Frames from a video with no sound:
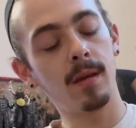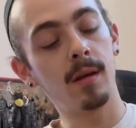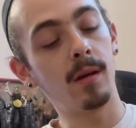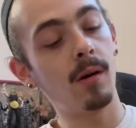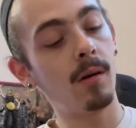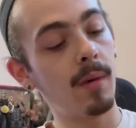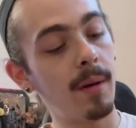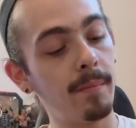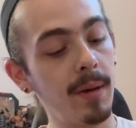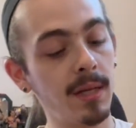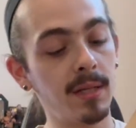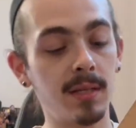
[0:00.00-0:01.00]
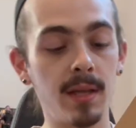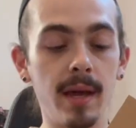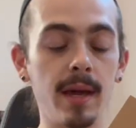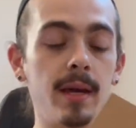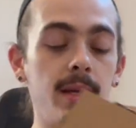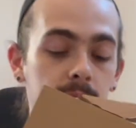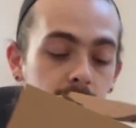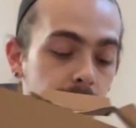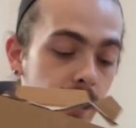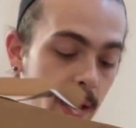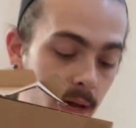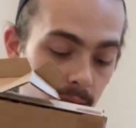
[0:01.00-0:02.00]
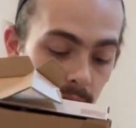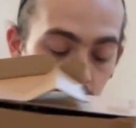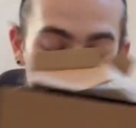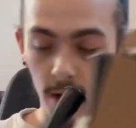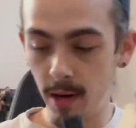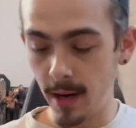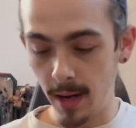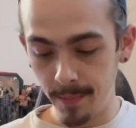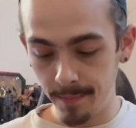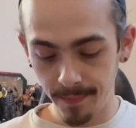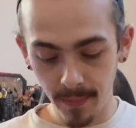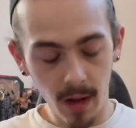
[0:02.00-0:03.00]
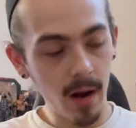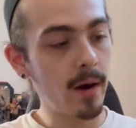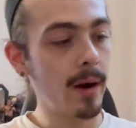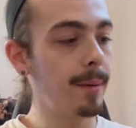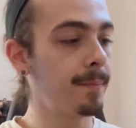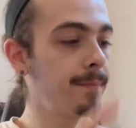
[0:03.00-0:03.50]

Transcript: all my base stands, his head. All right.